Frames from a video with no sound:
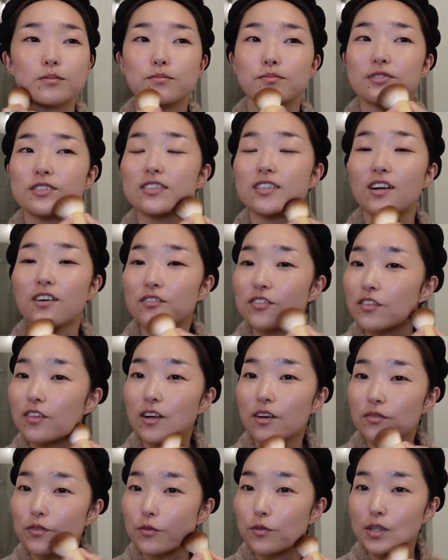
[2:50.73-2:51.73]

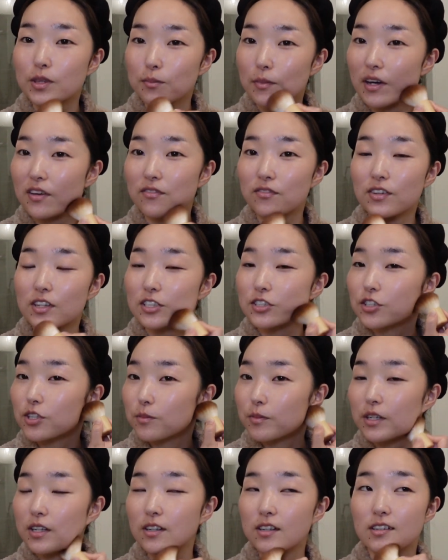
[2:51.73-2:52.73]
self-love with my feature
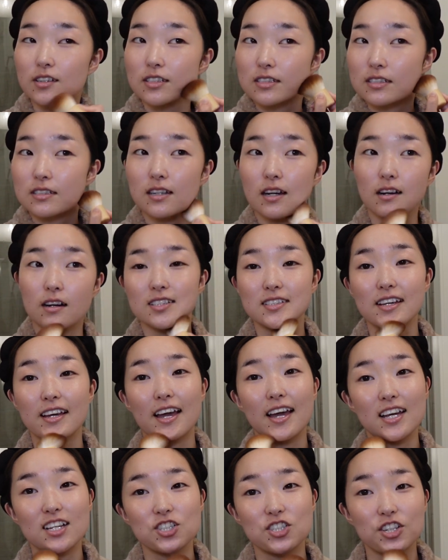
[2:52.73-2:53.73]
because as a
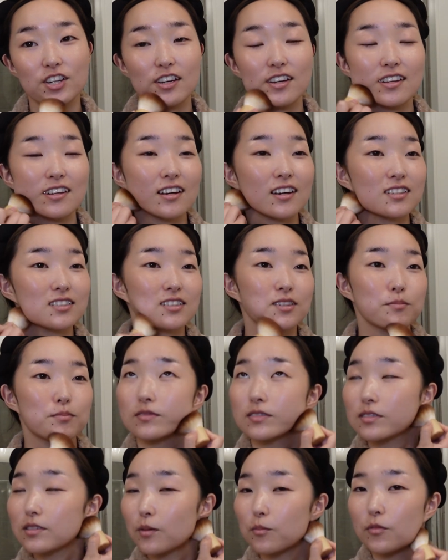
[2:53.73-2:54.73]
Asian, as
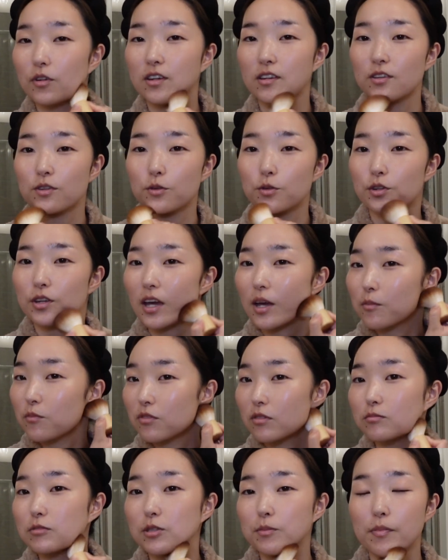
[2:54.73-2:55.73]
someone who came
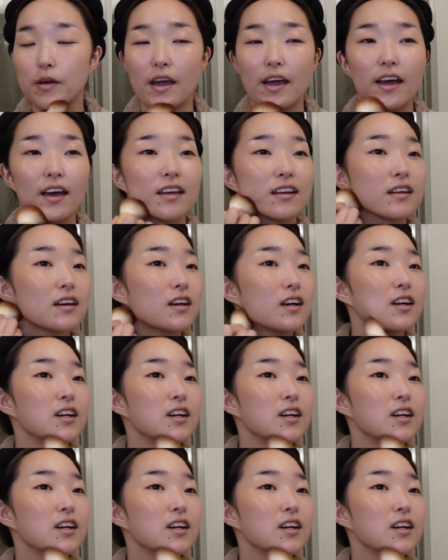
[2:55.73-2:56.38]
from Japan,